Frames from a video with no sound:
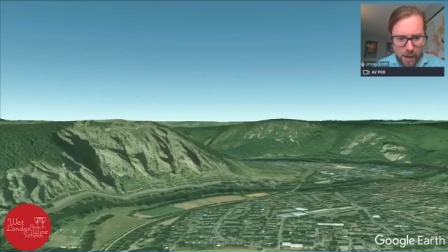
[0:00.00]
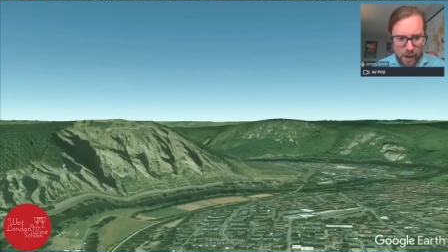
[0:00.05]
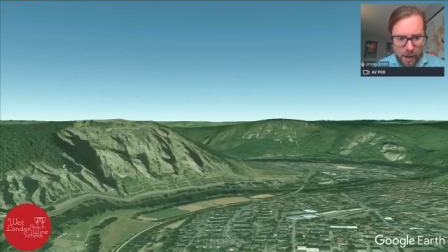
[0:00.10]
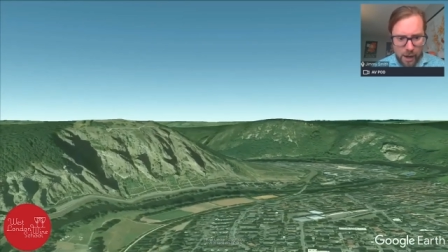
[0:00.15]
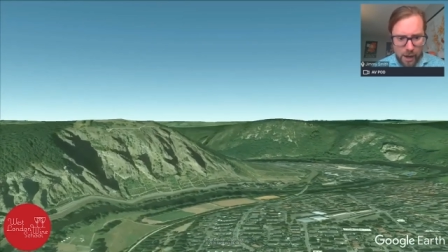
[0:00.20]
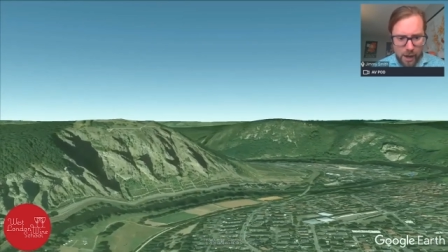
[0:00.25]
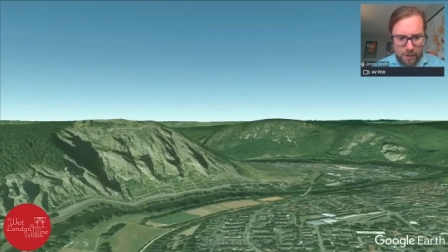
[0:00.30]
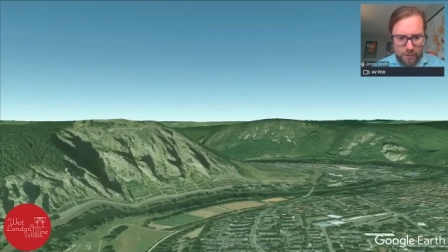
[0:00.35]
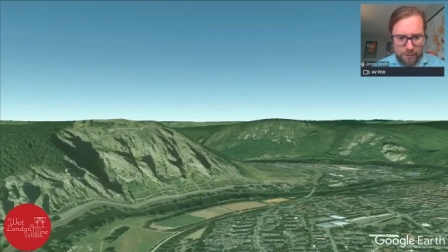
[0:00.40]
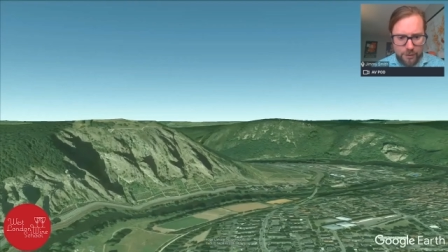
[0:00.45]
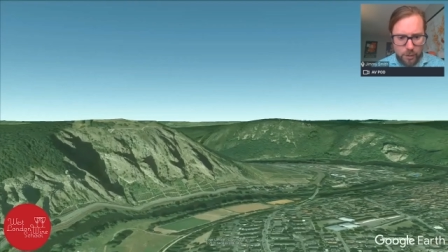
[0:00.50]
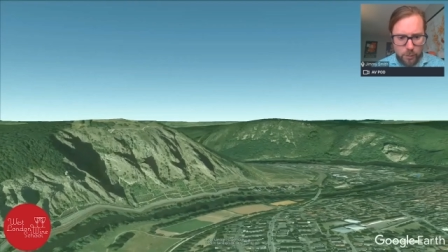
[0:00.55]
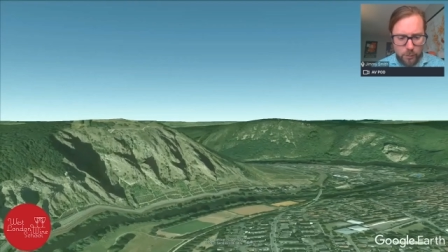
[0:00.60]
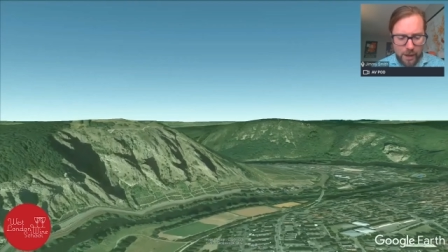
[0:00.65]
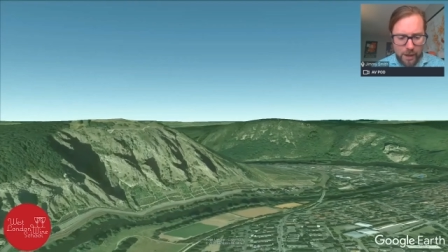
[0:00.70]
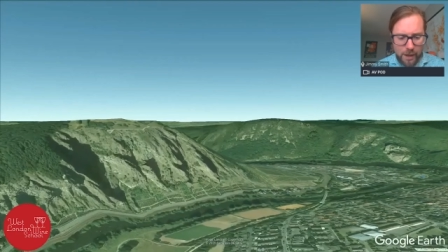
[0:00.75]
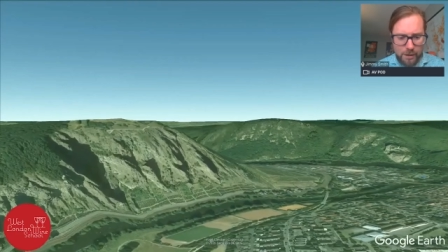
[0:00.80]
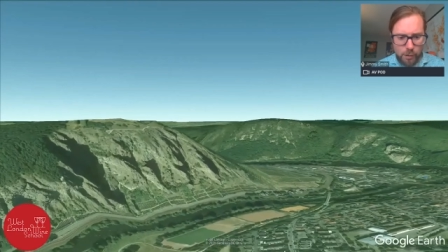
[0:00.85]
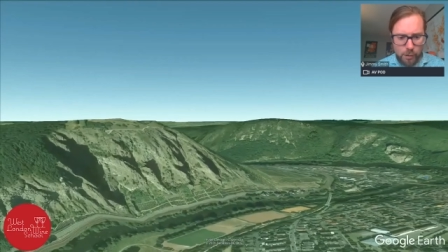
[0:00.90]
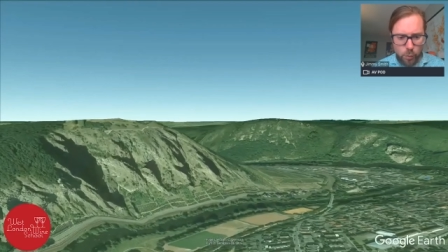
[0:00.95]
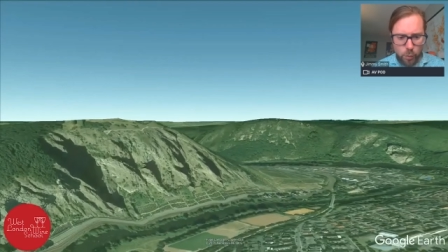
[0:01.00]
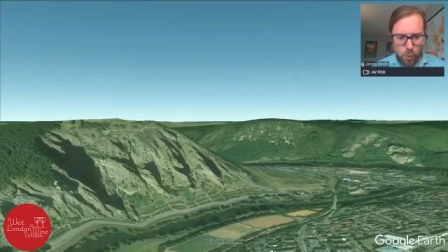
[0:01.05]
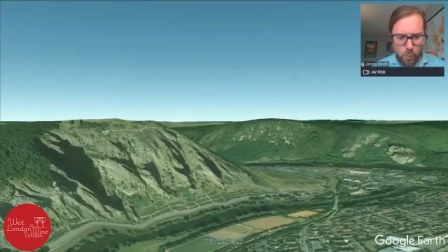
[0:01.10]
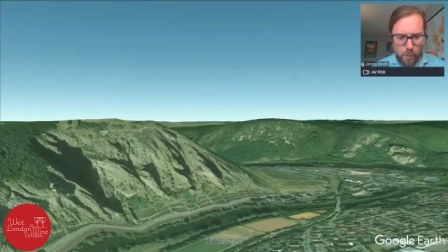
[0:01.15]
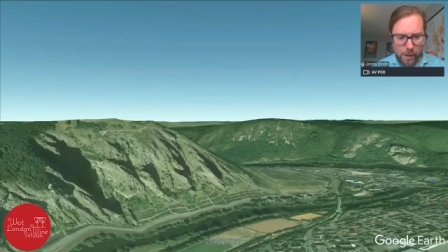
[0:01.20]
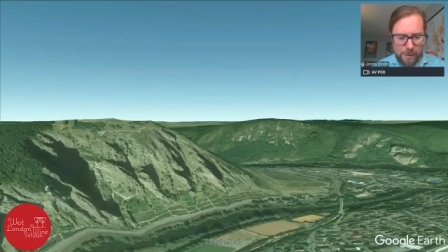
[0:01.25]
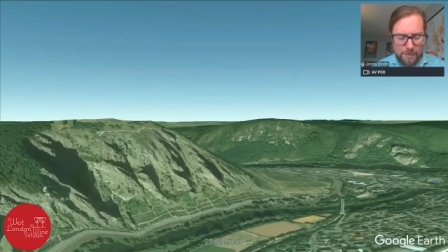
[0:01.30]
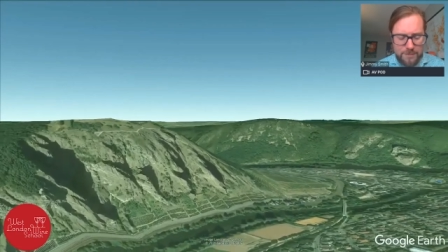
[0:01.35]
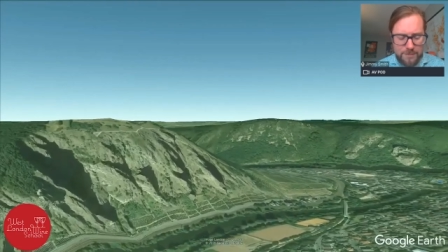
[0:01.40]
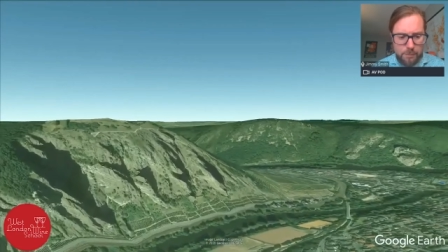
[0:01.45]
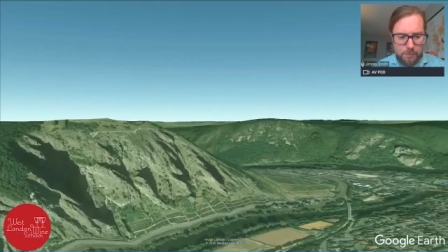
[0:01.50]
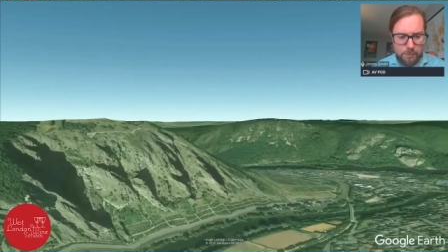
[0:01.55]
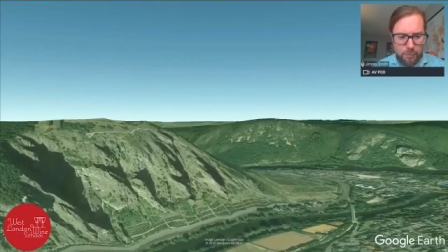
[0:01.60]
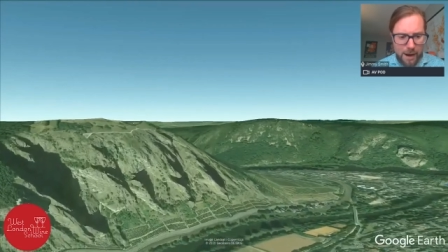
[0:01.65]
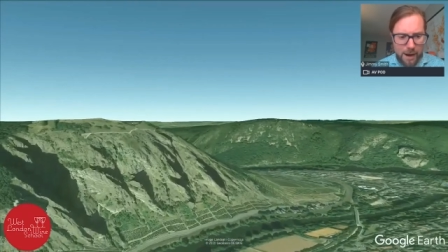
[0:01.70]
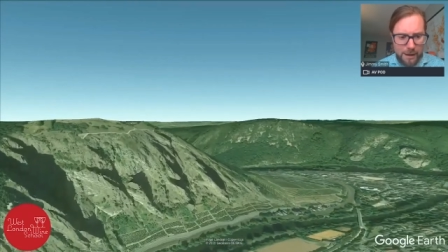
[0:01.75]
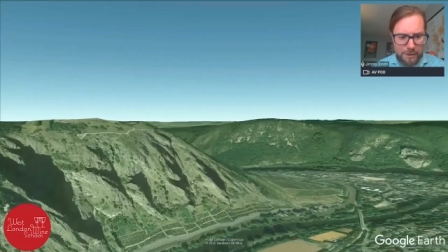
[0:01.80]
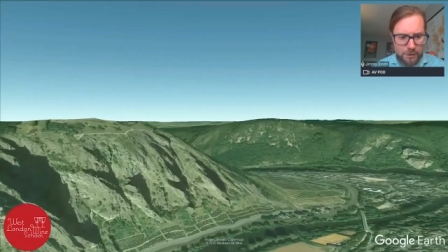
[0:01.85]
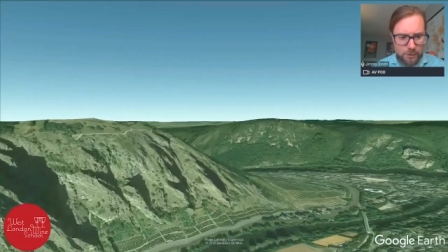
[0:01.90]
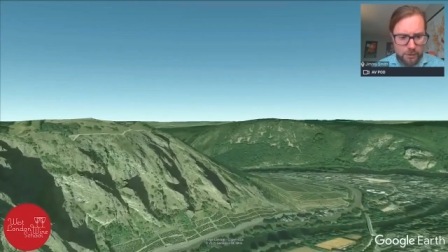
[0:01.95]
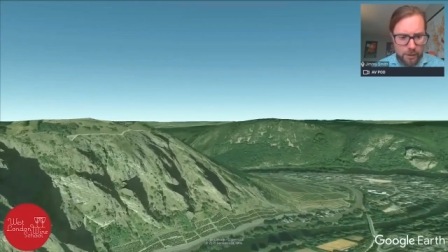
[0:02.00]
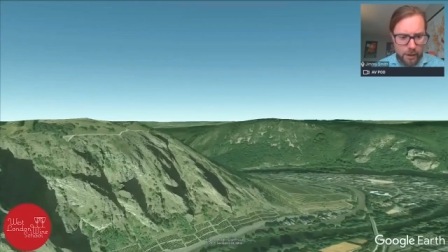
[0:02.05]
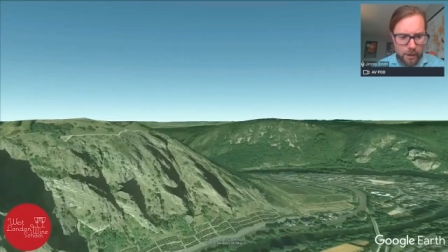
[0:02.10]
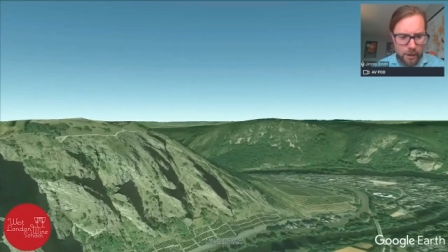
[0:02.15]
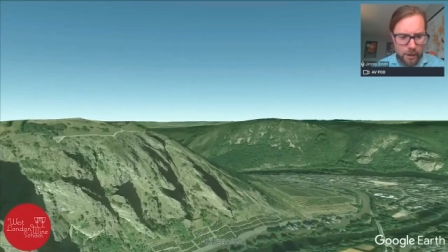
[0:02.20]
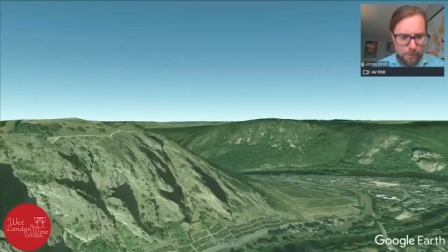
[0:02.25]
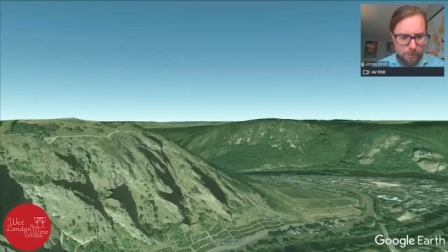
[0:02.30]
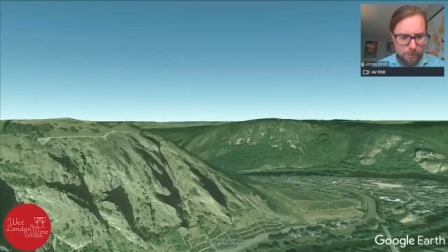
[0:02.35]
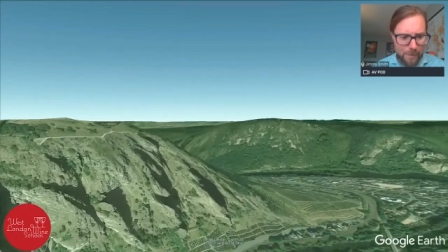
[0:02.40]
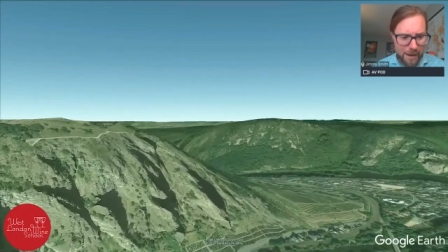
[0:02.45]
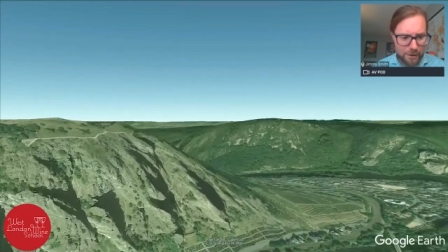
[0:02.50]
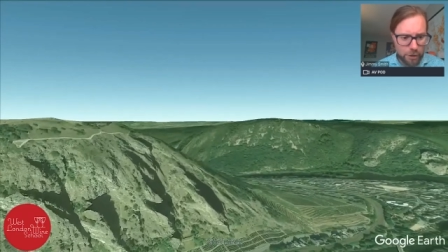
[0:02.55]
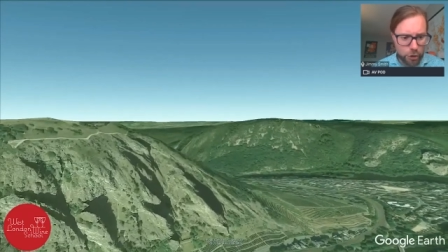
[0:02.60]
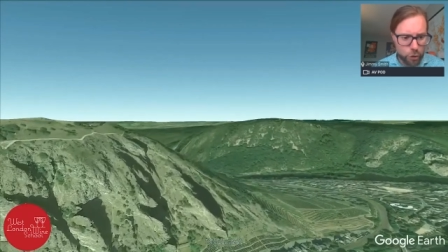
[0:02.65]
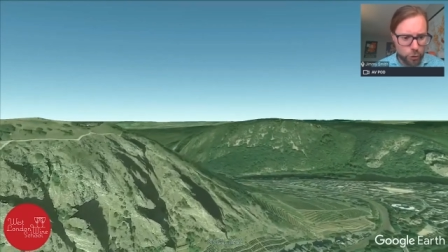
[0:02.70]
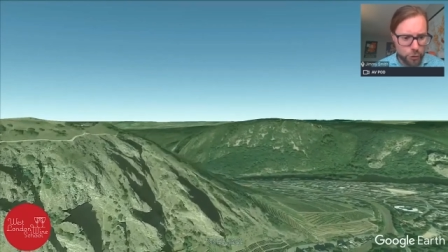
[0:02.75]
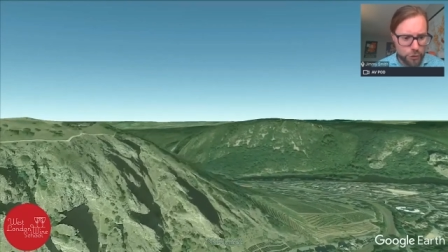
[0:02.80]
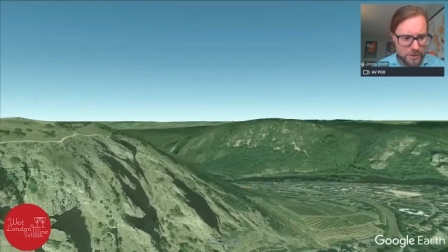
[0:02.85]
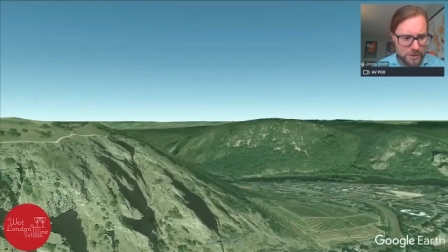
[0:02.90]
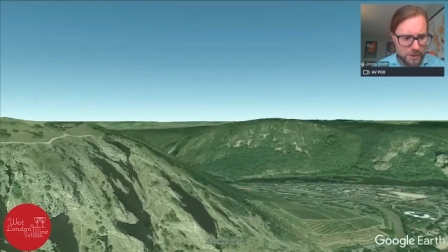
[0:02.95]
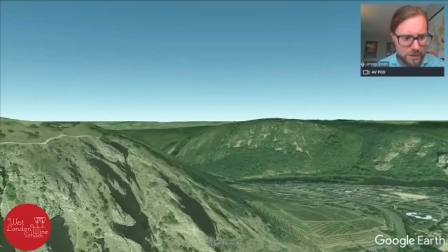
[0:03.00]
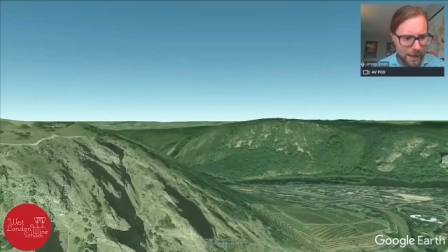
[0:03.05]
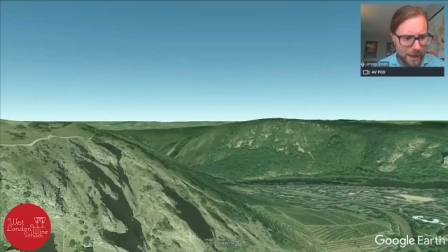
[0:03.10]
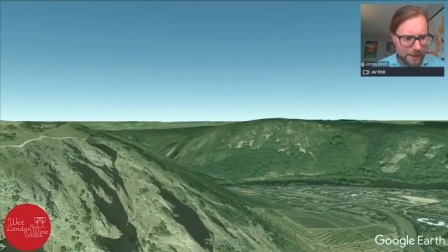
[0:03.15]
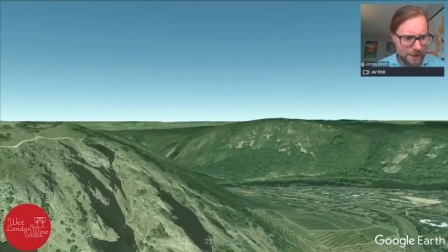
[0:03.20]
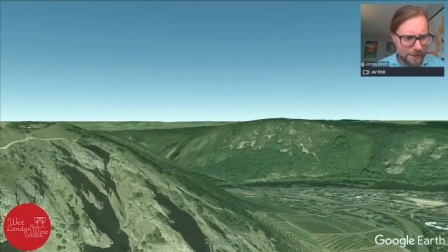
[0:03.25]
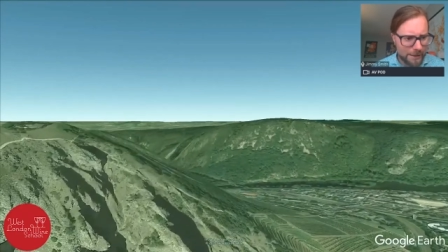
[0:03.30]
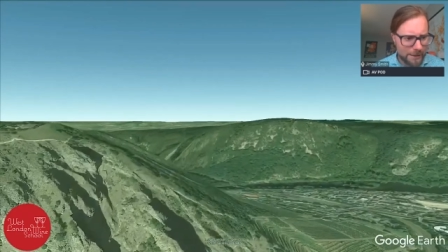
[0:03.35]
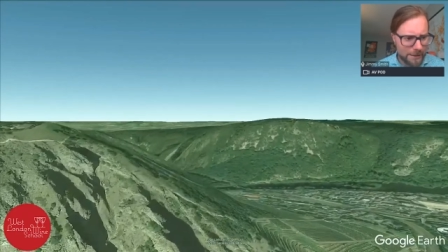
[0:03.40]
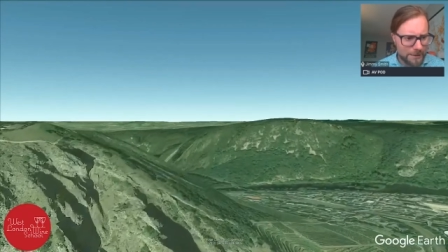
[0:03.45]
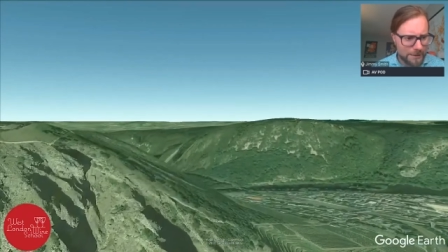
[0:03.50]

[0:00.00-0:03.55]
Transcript: and I think we're heading all the way up to Bad Kreuznach.